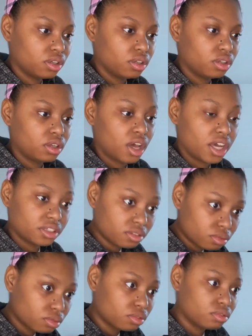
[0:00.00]
high
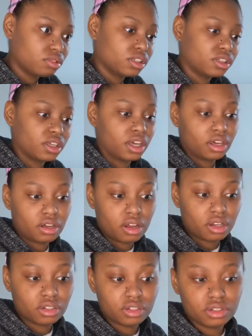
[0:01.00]
school students and
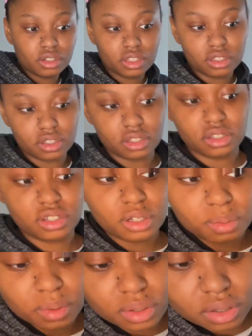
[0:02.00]
college students. It's
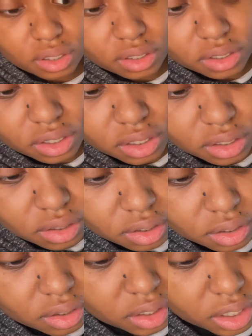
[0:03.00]
cheaper, it's
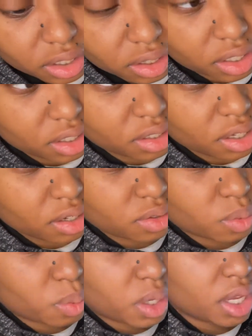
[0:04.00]
easier to get things out of the
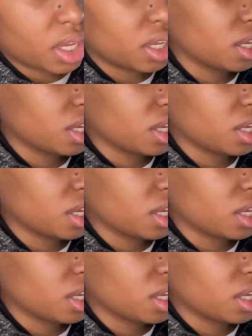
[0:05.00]
way.